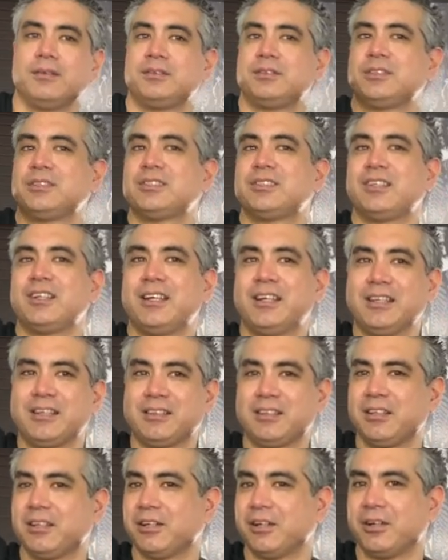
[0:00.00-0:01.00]
Just
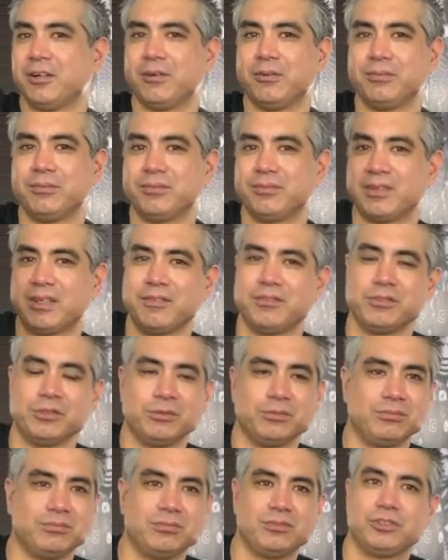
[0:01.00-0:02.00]
like, you know, if
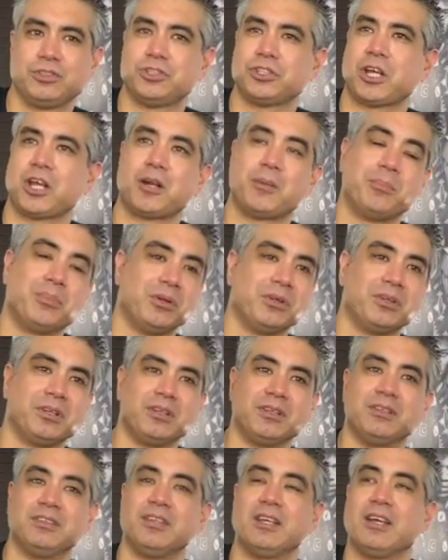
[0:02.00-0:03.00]
you shot a
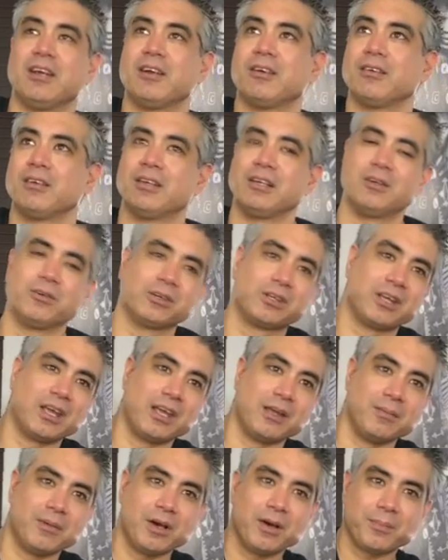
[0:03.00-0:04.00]
bullet in the air and it
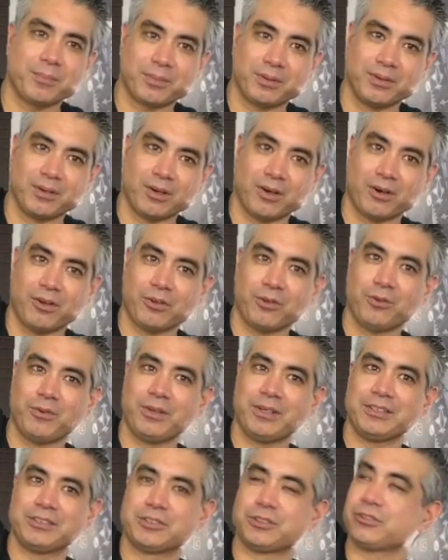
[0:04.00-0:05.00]
came up all the
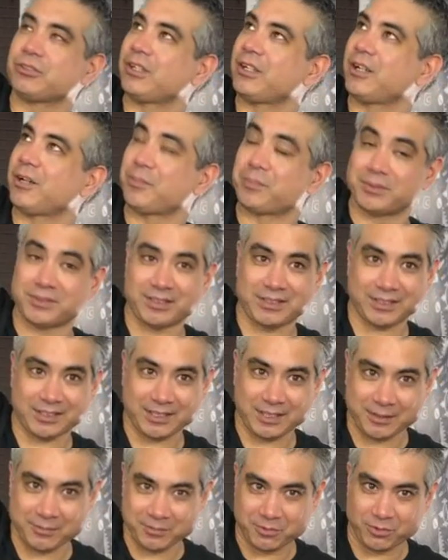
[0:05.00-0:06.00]
way straight up and then it
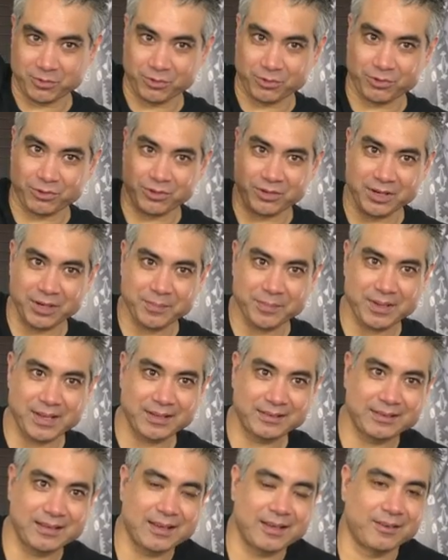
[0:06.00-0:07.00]
came right
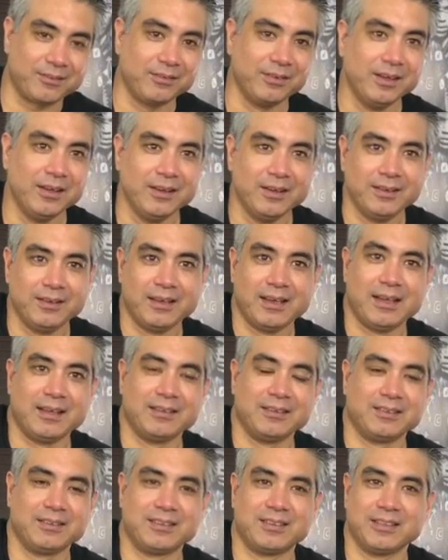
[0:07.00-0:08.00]
back down.
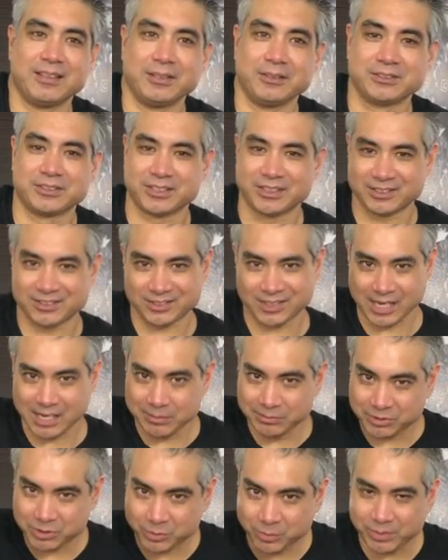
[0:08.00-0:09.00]
And it's the
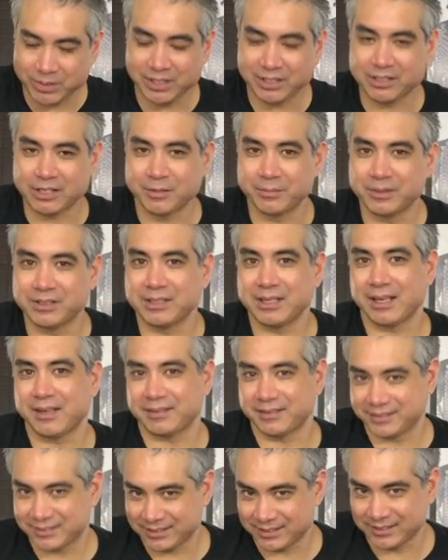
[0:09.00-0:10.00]
same speed coming
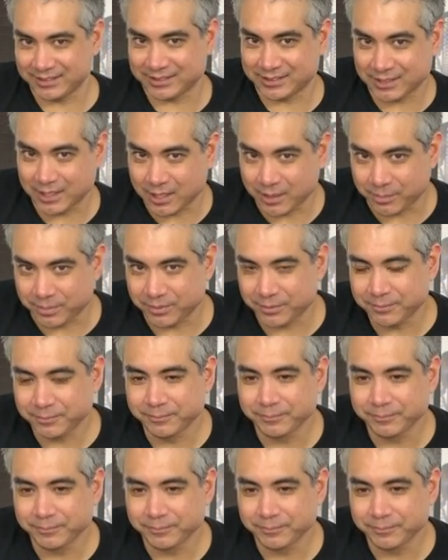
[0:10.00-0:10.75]
down as it is up.